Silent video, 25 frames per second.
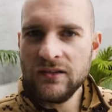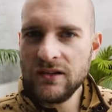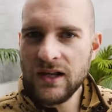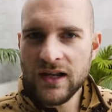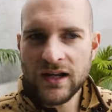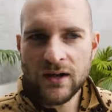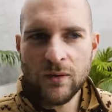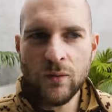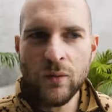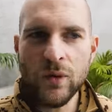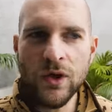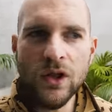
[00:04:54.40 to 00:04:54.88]
It's
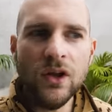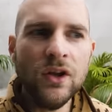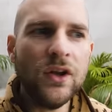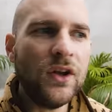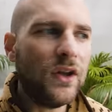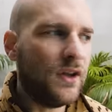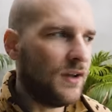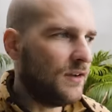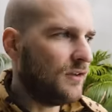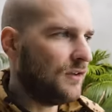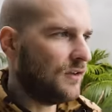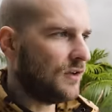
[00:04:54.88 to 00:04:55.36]
like a
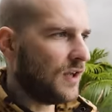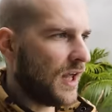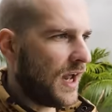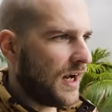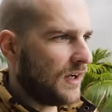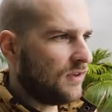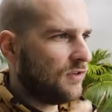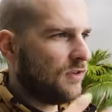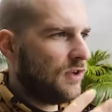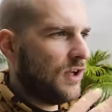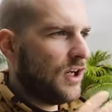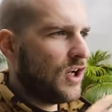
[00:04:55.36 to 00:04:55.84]
wellness
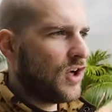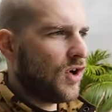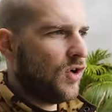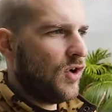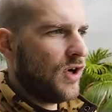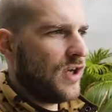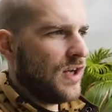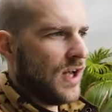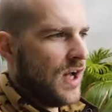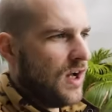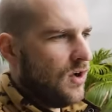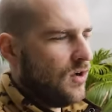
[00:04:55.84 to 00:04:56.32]
actually
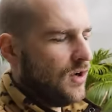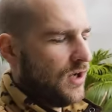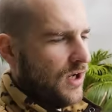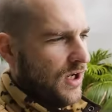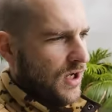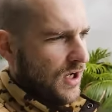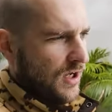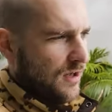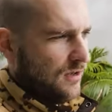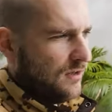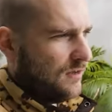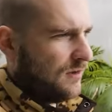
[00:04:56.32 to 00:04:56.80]
going down
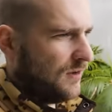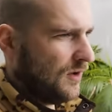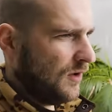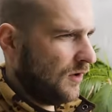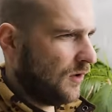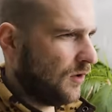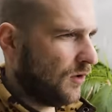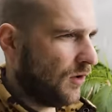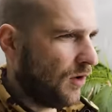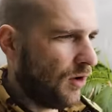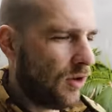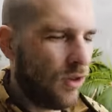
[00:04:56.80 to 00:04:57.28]
in it.
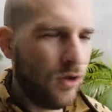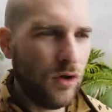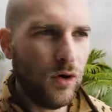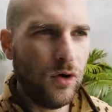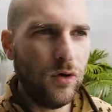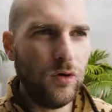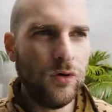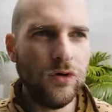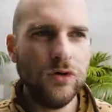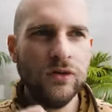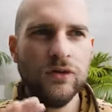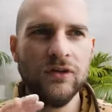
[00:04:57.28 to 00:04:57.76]
So
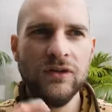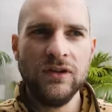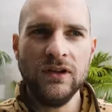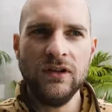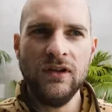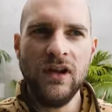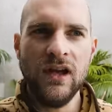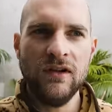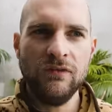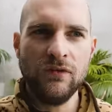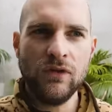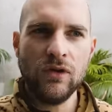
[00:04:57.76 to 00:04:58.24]
although you
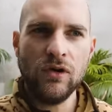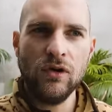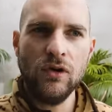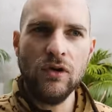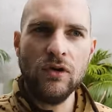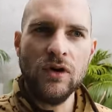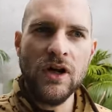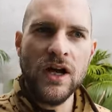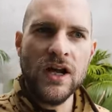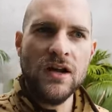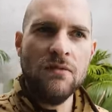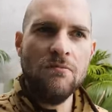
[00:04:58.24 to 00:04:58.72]
still have
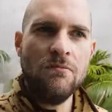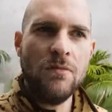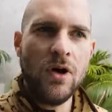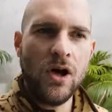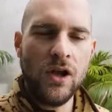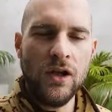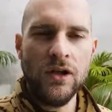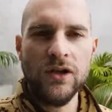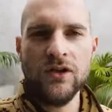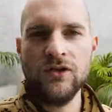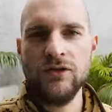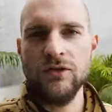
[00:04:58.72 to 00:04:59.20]
chlorine
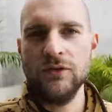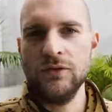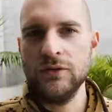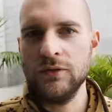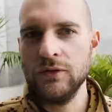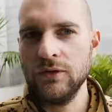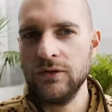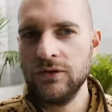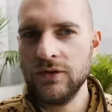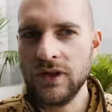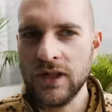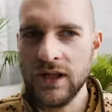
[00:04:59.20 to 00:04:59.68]

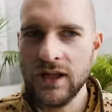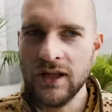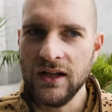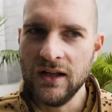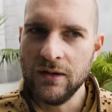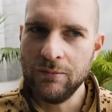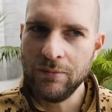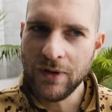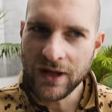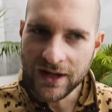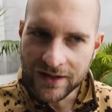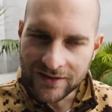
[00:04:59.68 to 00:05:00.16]
molecules in
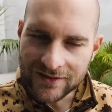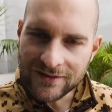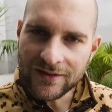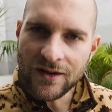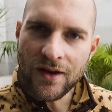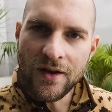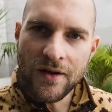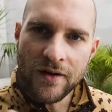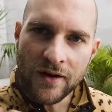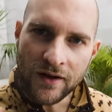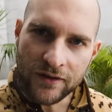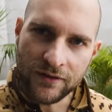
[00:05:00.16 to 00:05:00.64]
it, but it's
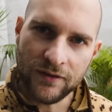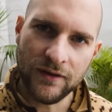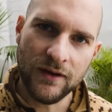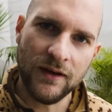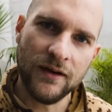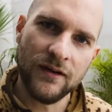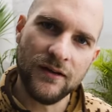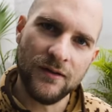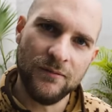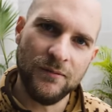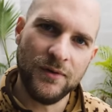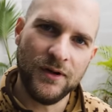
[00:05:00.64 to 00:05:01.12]

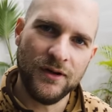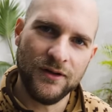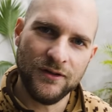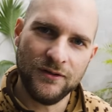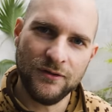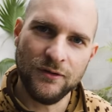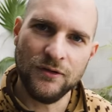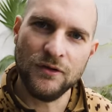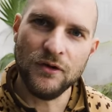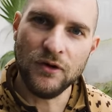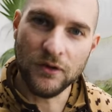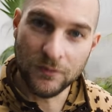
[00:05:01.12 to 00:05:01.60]
nothing compared
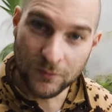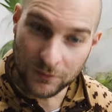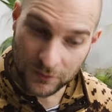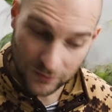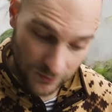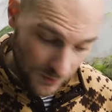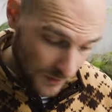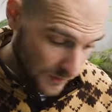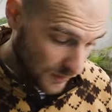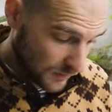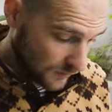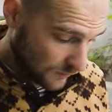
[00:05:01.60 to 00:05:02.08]
to
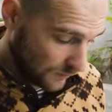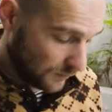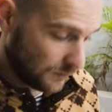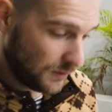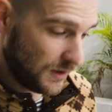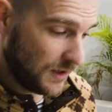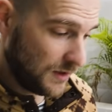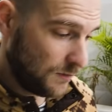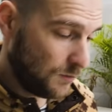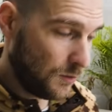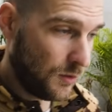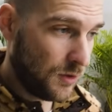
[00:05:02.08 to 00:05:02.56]
normal
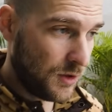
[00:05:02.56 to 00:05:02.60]
chlorine